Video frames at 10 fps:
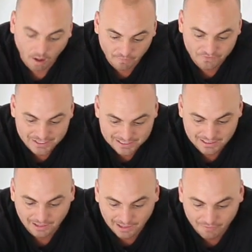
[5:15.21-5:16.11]
of this
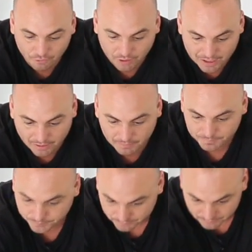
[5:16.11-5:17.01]
level here.
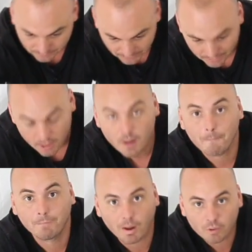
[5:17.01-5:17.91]

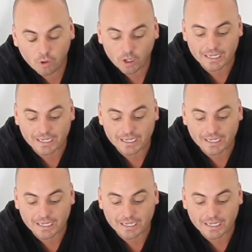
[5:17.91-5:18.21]
Bubble